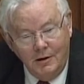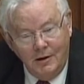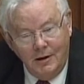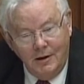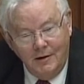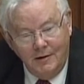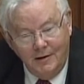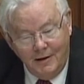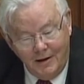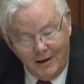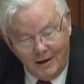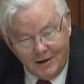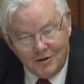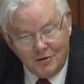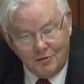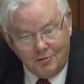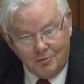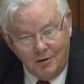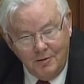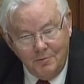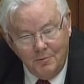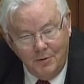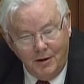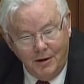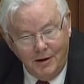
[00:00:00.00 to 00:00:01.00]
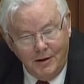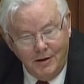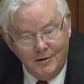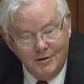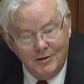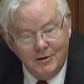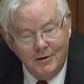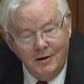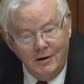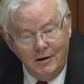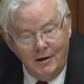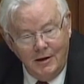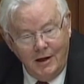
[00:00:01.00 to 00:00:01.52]
in the next 3 months
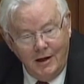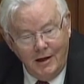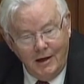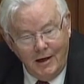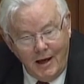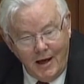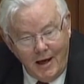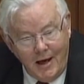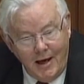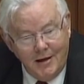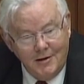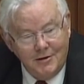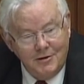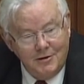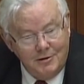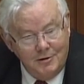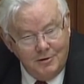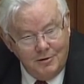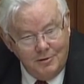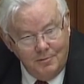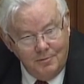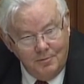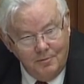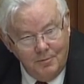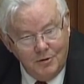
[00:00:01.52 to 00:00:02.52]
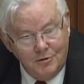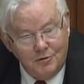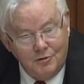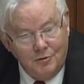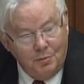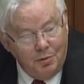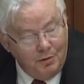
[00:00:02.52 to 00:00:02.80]
and ask Mr.